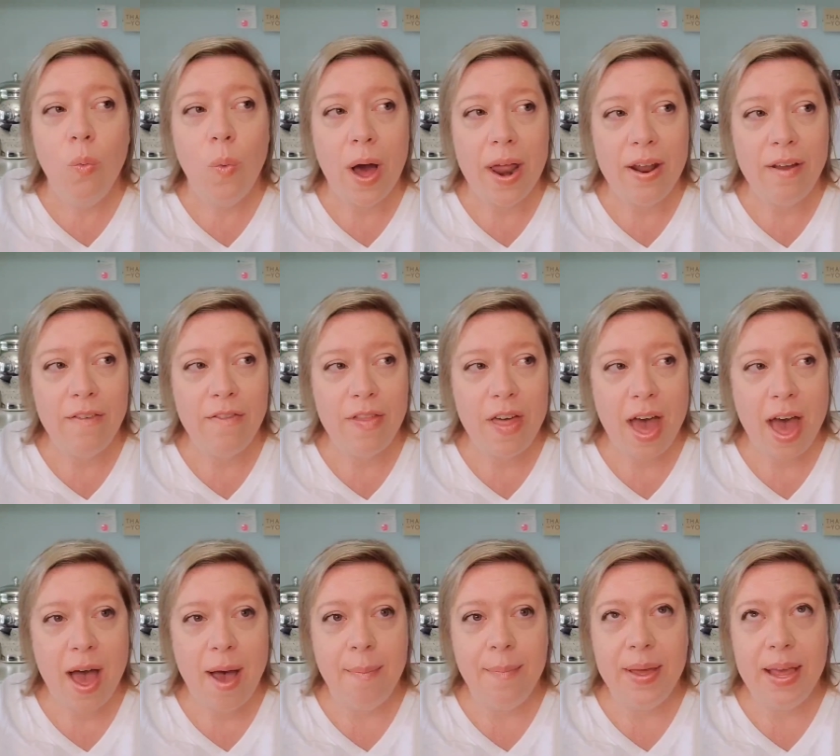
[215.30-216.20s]
One of
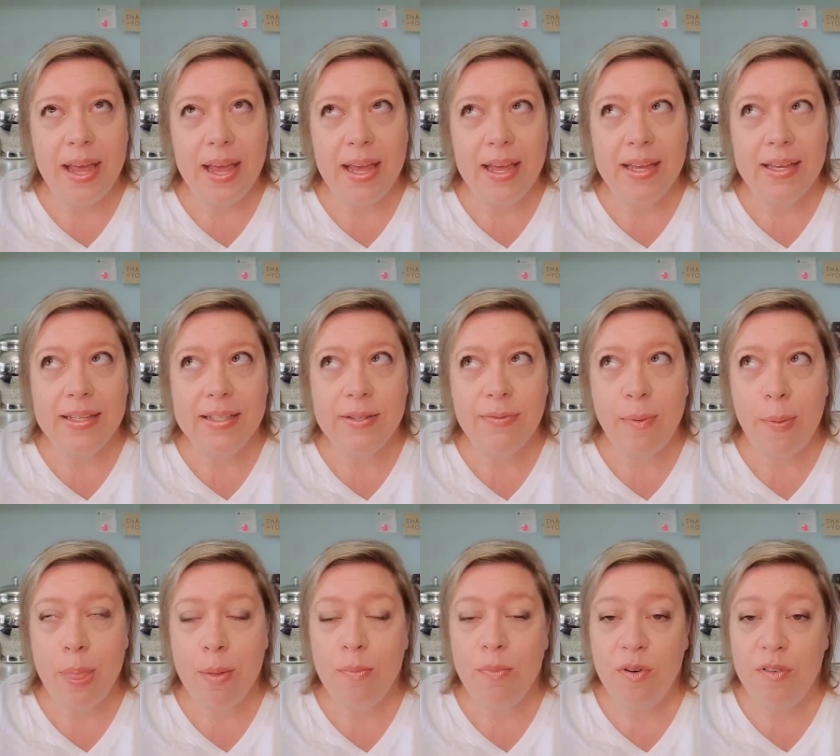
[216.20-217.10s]
them is
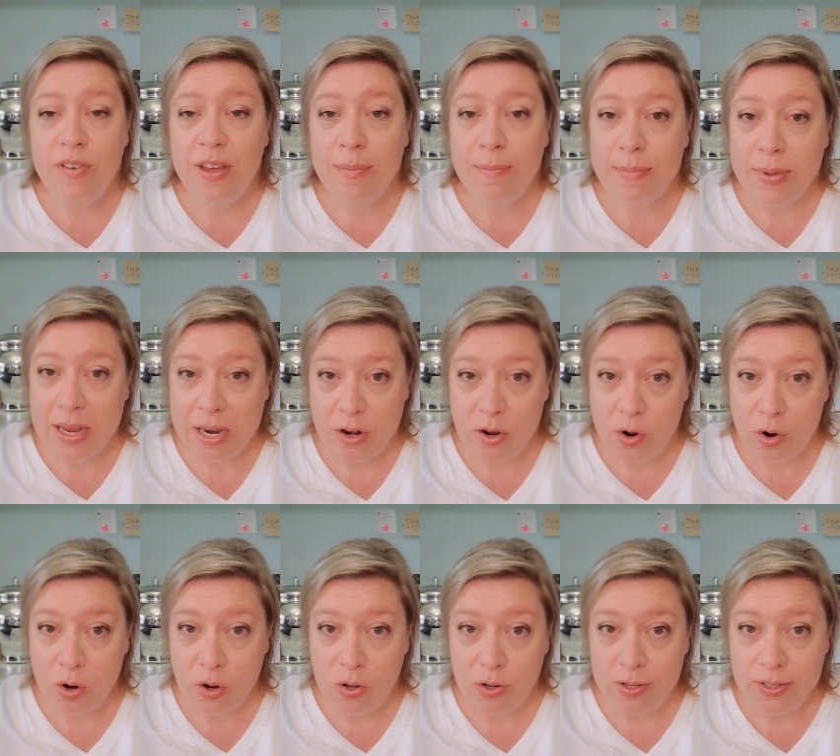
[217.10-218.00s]
from the movie Mean
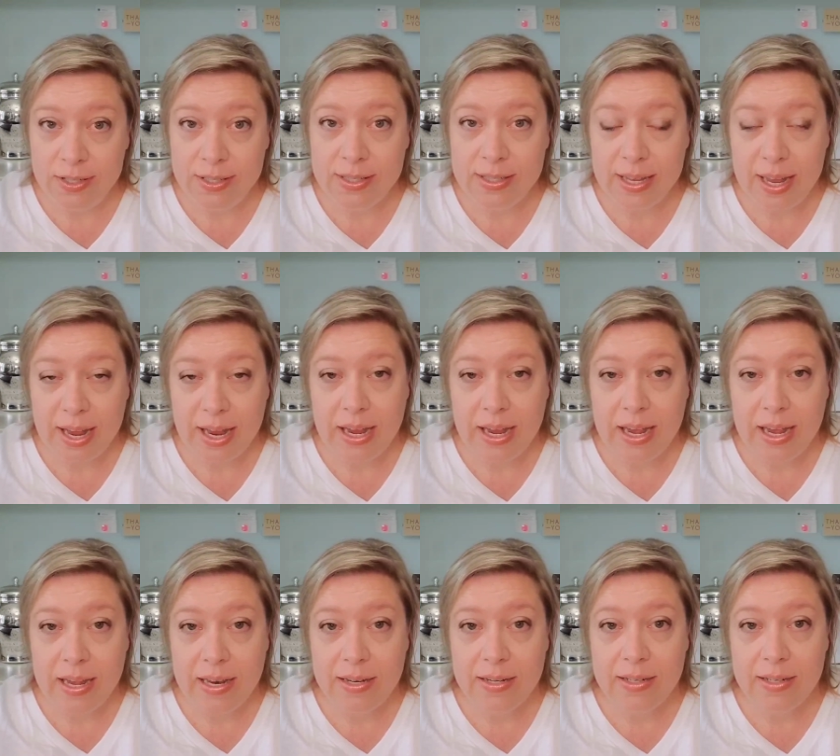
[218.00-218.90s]
Girls,
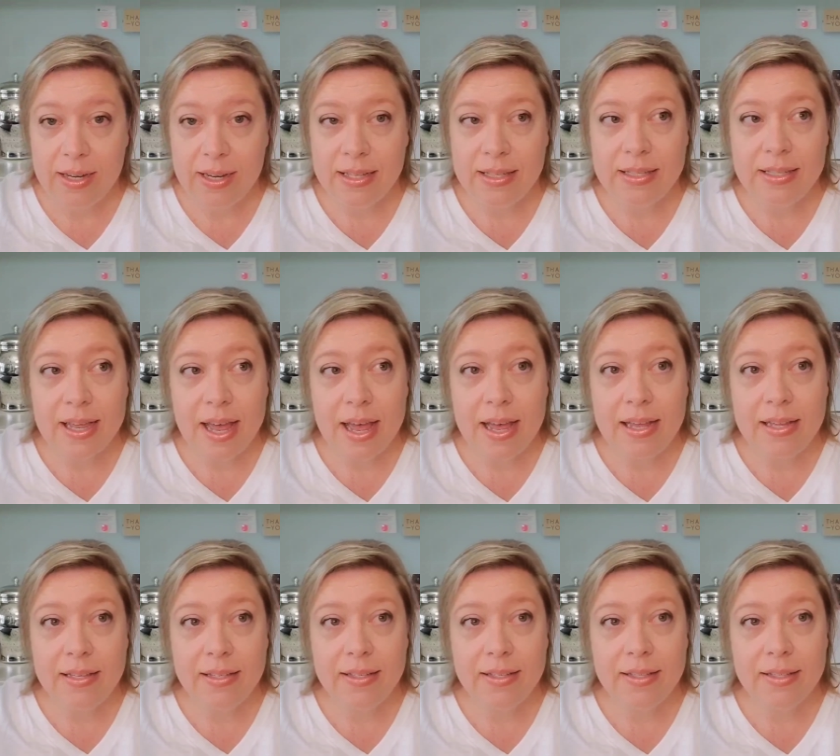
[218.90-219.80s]
and it
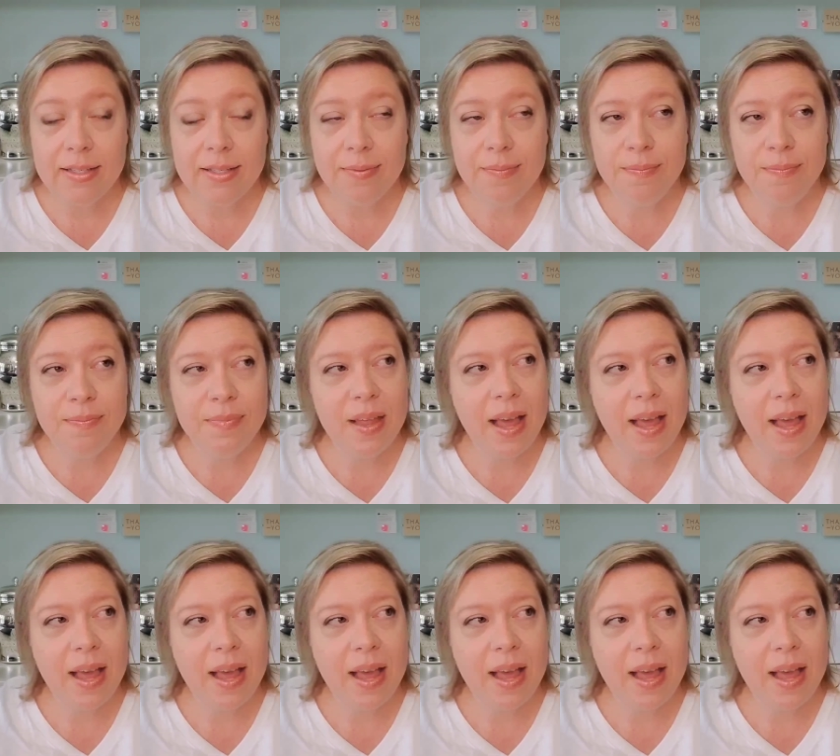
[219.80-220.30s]
says,